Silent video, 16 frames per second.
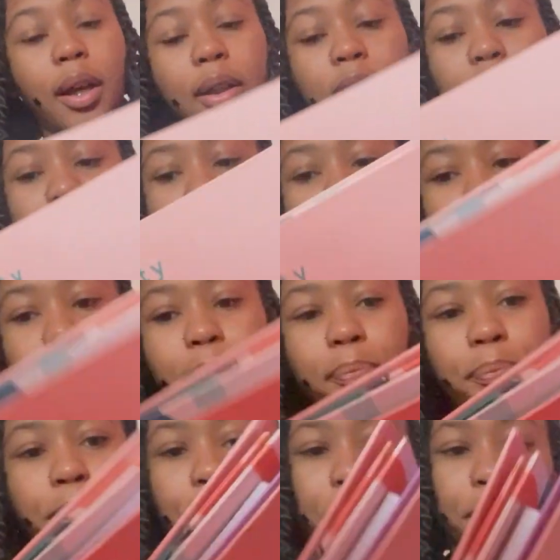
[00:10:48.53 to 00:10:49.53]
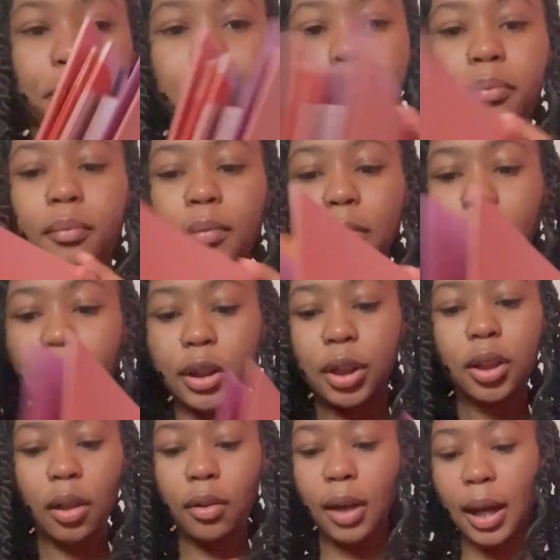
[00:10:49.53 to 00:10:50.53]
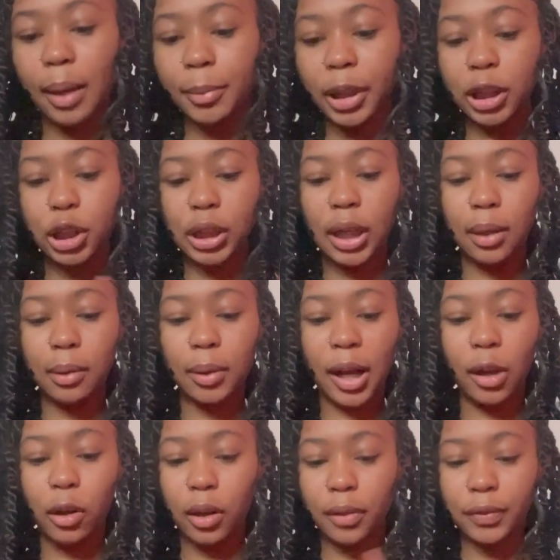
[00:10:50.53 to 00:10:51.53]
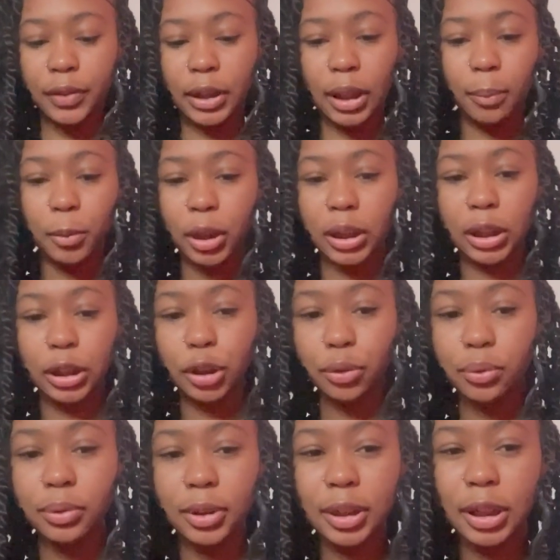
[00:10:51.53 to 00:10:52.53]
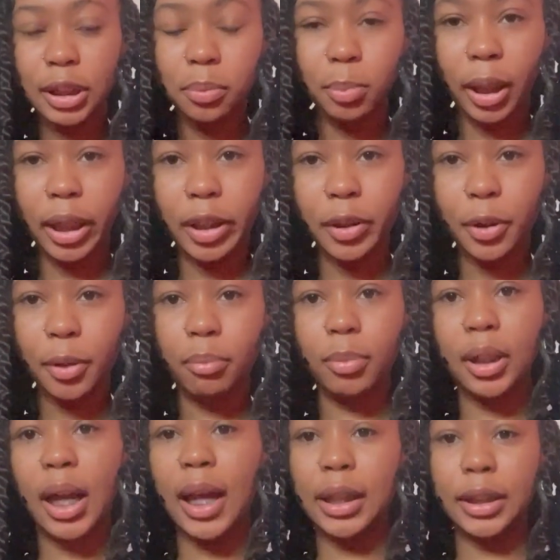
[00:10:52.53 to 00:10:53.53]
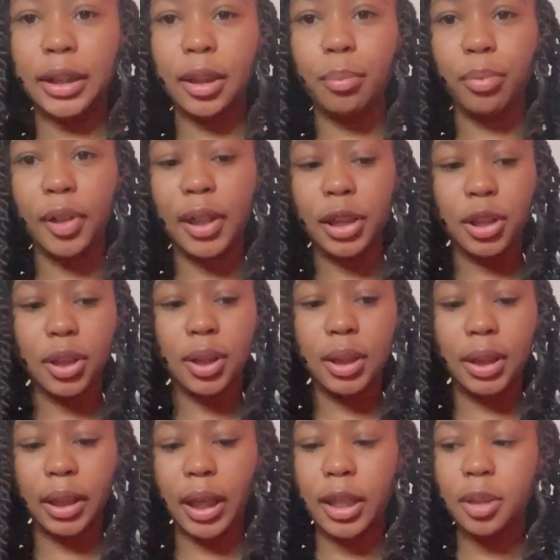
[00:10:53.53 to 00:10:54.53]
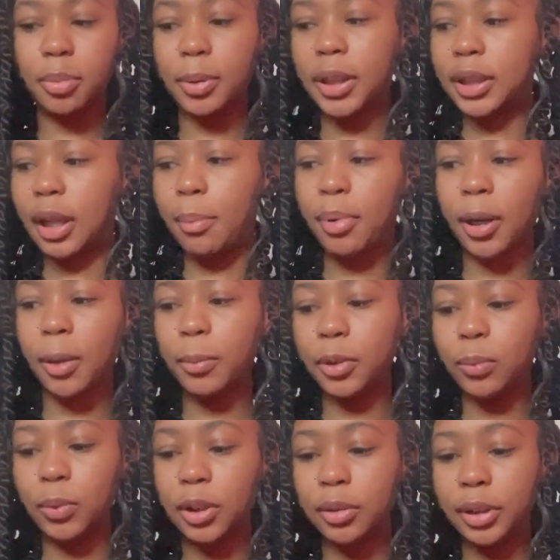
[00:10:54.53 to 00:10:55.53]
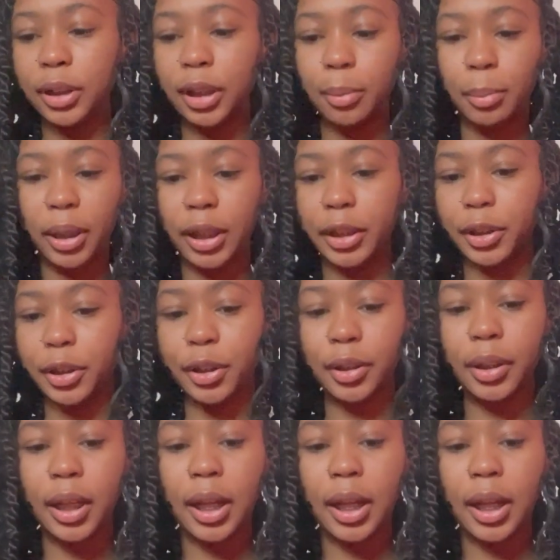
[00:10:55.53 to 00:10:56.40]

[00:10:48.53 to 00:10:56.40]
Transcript: Um, so I'm not sure how often I'm going to use this binder, but I did bring it just in case because I probably will need a binder.